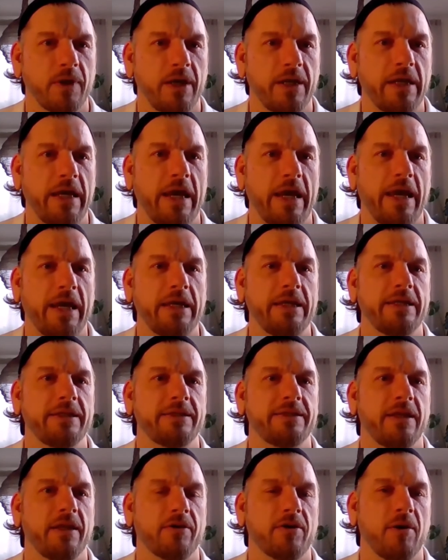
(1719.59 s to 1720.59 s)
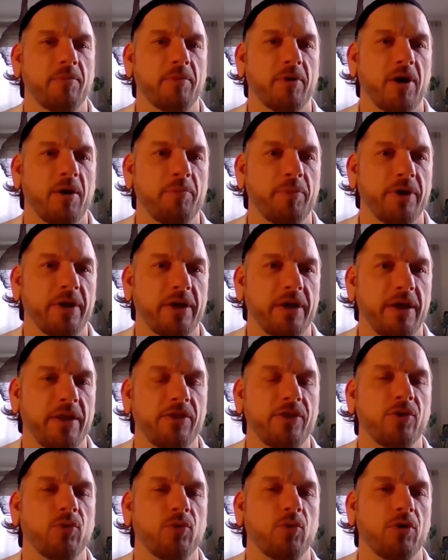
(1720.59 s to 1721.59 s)
And any telecom company
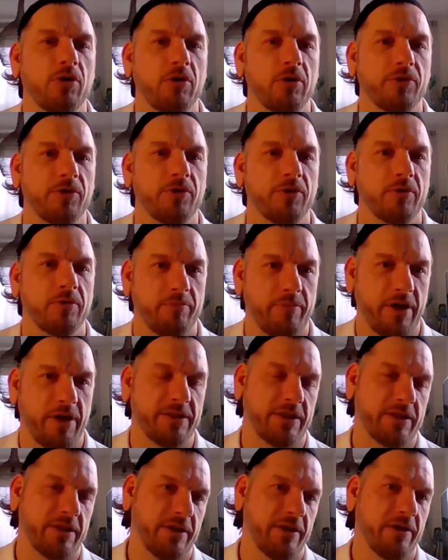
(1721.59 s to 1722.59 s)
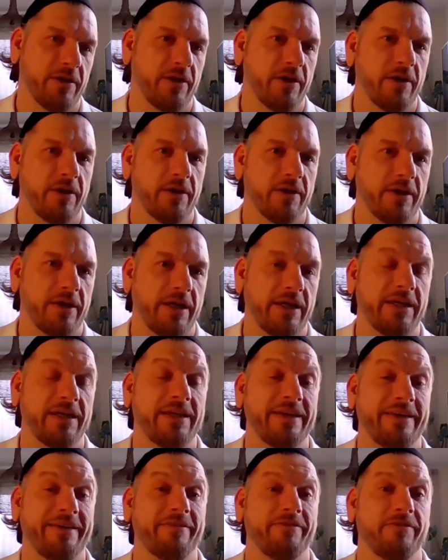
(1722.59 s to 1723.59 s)
in the world basically
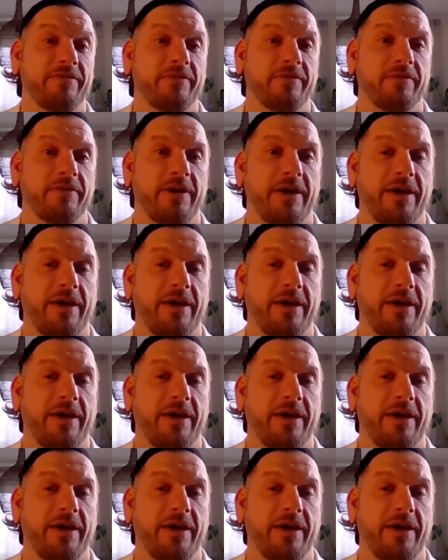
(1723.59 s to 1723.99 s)
can give